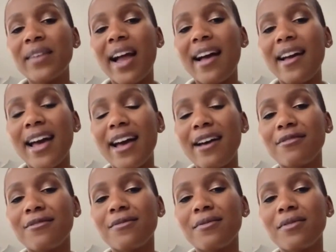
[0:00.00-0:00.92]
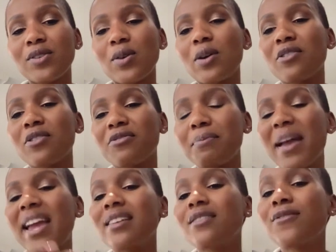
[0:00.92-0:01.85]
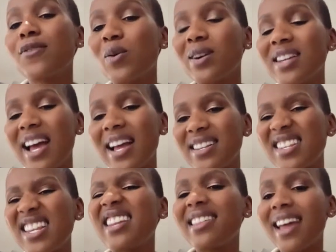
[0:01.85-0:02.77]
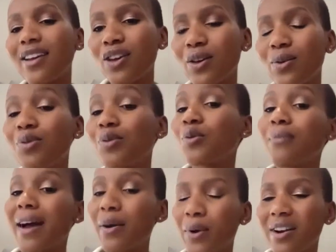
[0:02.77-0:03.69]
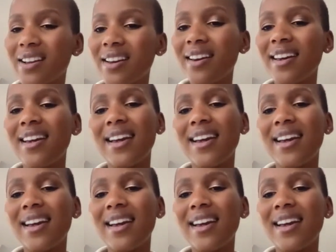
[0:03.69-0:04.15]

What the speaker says: I have sort of paid it forward and said thank you through my work.